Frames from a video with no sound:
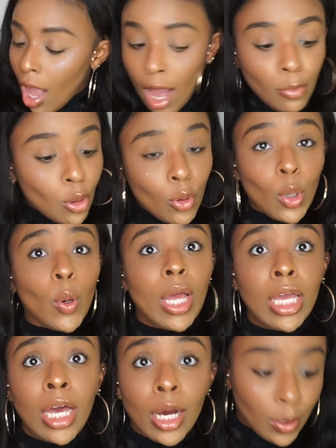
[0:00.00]
all the
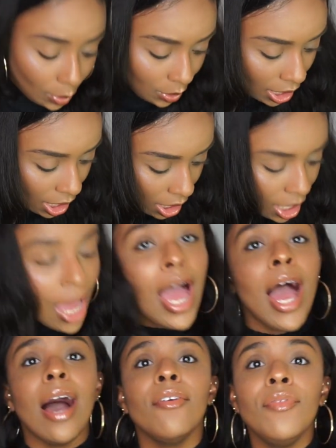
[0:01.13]
way up, okay?
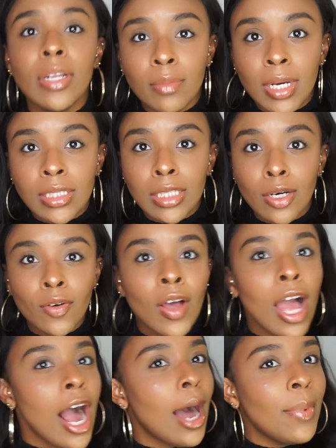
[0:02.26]
I'm feeling myself.
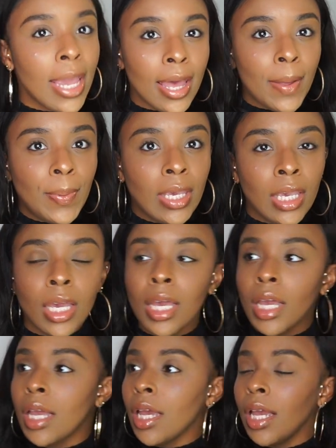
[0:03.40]
I'm happy.
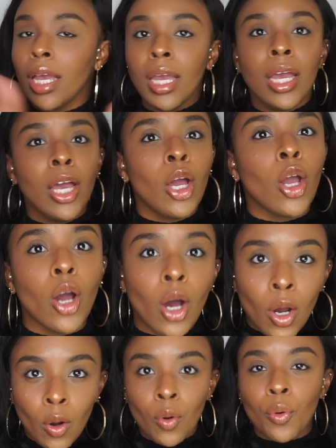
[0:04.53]

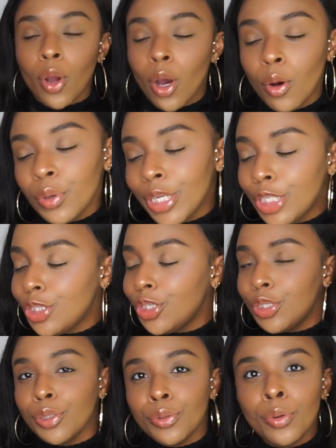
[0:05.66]
Go get
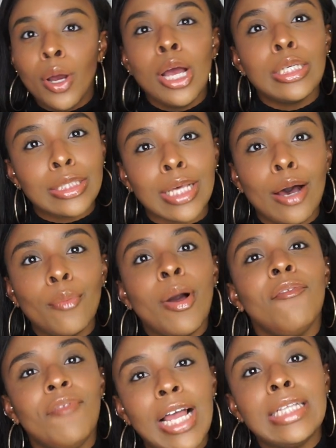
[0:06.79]
you some
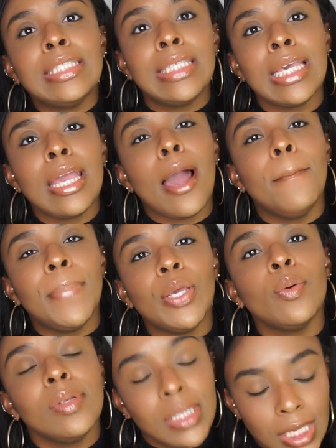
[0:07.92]
Fenty
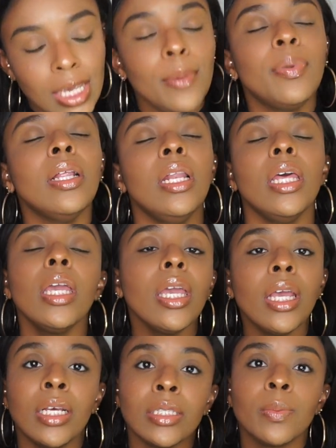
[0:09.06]

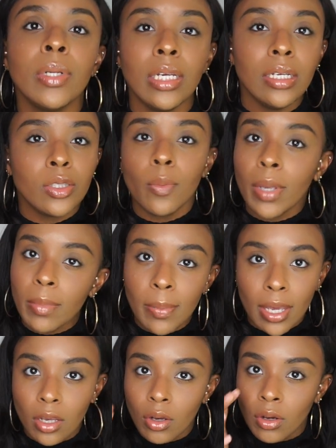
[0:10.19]
Beauty, please don't make me
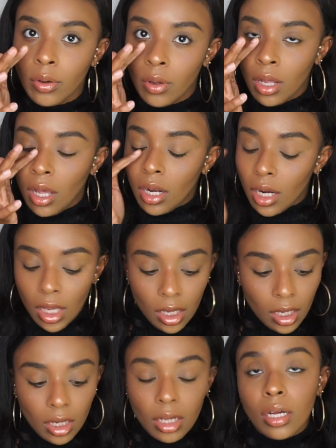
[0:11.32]
beg you. Like,